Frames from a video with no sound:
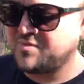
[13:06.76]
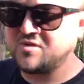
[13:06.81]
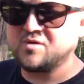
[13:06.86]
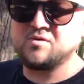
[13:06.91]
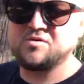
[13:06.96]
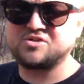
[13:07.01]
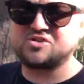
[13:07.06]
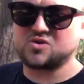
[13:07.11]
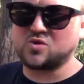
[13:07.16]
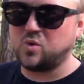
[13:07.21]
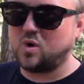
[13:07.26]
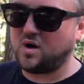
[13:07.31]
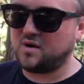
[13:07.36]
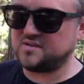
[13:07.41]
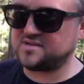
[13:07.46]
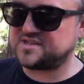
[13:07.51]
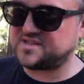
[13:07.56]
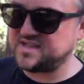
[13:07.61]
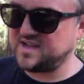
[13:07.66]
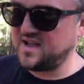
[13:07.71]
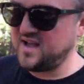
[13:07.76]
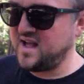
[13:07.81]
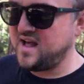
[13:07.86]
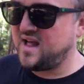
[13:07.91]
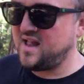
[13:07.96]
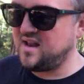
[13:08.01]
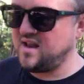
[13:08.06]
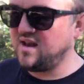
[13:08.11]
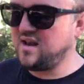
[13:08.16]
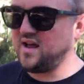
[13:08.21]
squats,
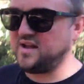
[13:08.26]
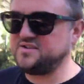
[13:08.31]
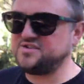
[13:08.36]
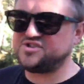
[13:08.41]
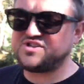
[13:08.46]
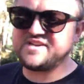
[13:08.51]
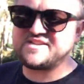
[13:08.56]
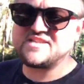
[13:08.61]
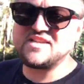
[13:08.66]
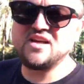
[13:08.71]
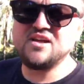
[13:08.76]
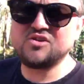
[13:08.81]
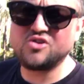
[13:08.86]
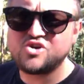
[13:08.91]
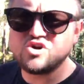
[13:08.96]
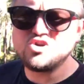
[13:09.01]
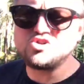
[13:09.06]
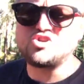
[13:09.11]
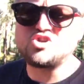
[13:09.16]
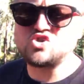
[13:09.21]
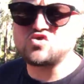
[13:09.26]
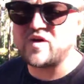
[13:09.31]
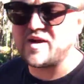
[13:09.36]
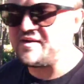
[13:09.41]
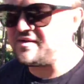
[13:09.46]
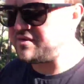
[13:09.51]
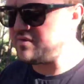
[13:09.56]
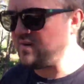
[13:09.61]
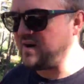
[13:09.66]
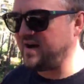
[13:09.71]
lunges, good
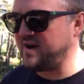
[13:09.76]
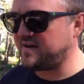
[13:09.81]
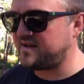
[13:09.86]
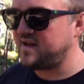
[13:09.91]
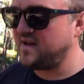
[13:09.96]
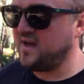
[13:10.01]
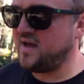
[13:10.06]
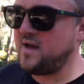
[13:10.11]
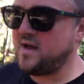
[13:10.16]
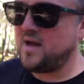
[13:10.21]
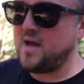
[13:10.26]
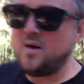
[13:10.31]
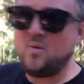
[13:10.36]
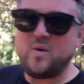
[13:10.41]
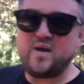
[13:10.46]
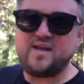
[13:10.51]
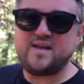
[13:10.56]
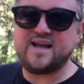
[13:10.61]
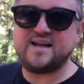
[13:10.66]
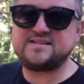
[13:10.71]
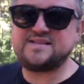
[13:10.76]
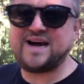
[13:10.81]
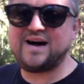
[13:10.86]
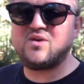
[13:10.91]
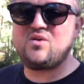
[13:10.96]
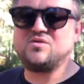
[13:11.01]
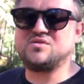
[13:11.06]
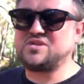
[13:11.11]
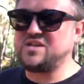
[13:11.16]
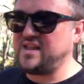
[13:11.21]
strength work. We can get down
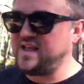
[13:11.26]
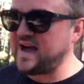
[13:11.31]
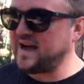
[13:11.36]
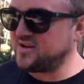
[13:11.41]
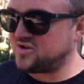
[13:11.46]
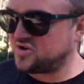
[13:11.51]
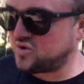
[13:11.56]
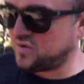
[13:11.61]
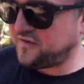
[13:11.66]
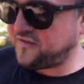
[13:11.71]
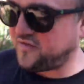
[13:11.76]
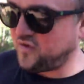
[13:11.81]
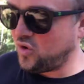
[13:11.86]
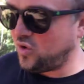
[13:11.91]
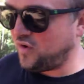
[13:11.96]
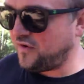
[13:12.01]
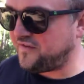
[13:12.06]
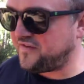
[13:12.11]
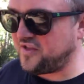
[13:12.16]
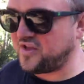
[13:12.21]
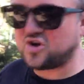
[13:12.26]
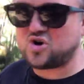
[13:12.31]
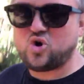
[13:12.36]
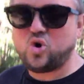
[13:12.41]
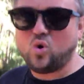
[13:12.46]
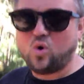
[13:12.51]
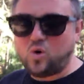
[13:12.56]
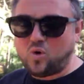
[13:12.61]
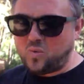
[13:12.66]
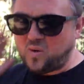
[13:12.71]
onto the actual floor for the
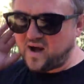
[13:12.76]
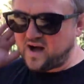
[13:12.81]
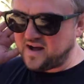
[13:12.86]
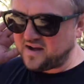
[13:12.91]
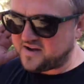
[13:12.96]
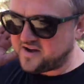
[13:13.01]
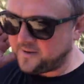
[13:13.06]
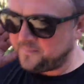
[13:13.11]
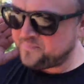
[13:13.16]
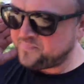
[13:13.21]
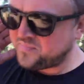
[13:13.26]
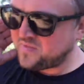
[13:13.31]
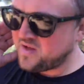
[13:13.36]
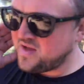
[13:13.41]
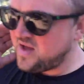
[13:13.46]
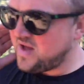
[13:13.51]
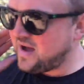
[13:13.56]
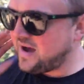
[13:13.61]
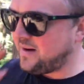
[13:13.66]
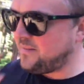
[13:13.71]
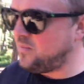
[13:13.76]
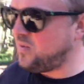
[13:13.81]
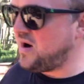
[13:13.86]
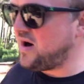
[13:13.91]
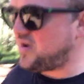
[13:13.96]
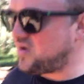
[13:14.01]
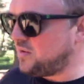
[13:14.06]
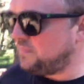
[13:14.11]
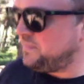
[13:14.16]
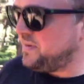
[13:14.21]
core work and
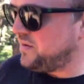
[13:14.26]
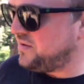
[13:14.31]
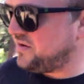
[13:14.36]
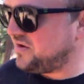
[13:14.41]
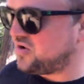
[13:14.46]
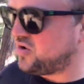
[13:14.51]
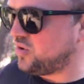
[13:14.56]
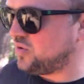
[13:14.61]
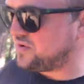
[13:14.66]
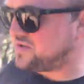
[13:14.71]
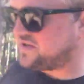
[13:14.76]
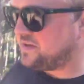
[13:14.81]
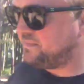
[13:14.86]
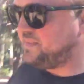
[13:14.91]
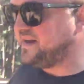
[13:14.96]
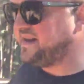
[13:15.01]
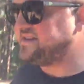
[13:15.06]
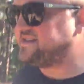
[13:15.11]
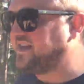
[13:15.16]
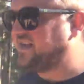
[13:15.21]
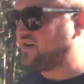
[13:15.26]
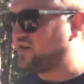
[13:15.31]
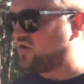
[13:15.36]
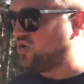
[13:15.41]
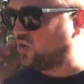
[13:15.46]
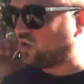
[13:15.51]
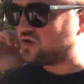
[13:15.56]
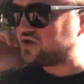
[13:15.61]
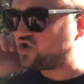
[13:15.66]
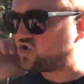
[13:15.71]
work on building core stability and
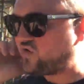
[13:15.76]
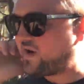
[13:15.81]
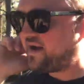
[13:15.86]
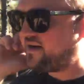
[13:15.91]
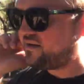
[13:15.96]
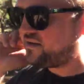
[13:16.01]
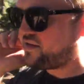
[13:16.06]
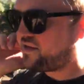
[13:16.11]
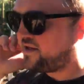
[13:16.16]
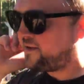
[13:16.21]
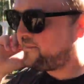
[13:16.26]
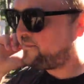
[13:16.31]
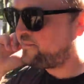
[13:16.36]
core strength.